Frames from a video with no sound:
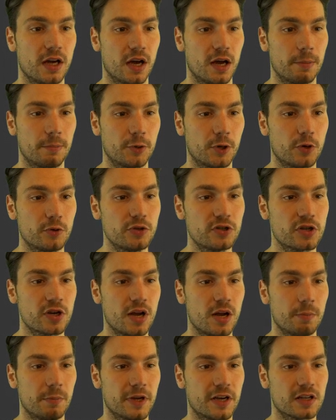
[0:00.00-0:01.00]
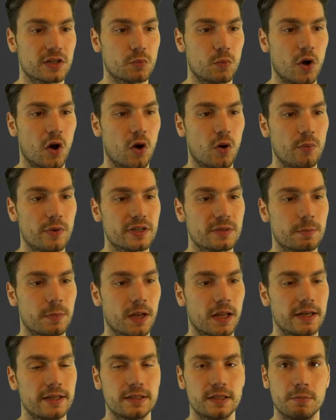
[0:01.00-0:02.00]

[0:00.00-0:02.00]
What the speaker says: approach because we always place